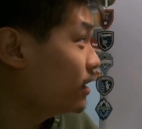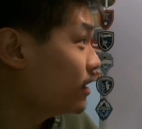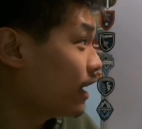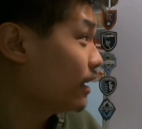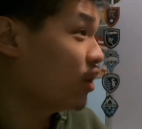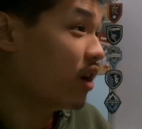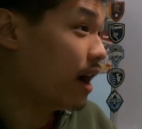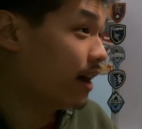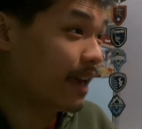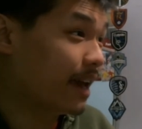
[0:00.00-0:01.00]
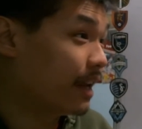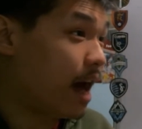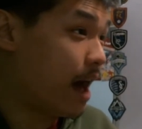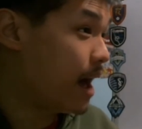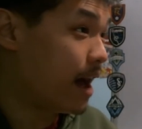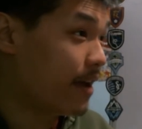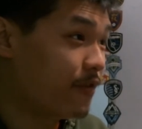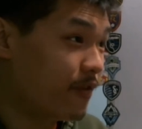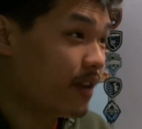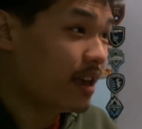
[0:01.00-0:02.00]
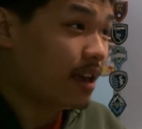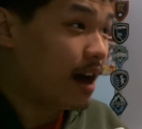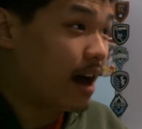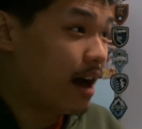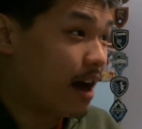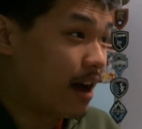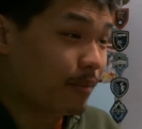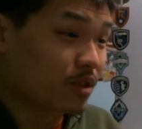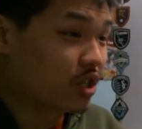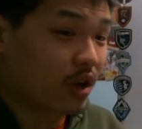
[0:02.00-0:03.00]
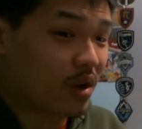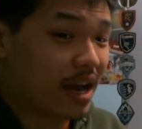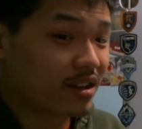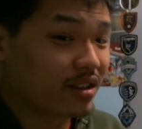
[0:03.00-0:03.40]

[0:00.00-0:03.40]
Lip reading: Like, again, I'm still kind